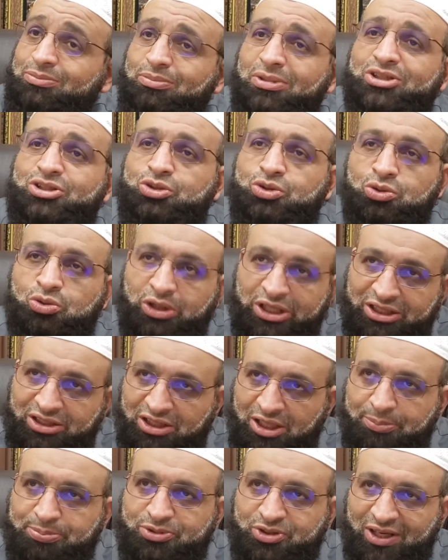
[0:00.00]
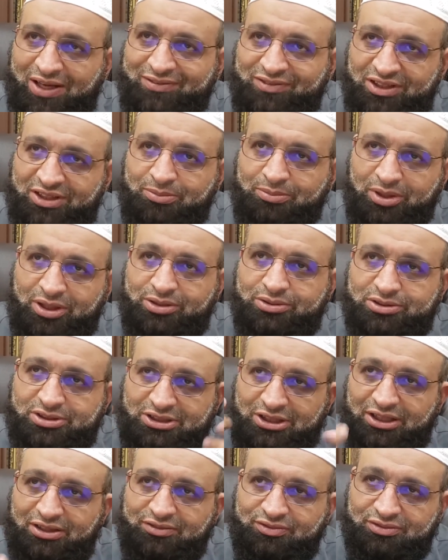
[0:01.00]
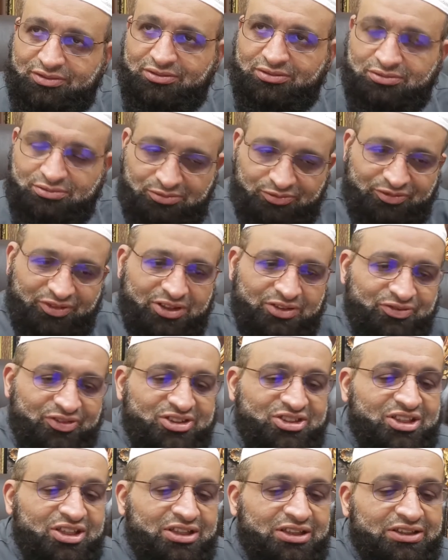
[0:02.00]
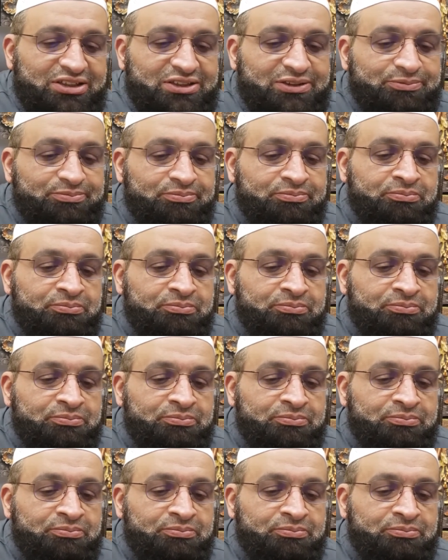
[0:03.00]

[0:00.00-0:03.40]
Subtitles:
But you end up traveling by yourself physically.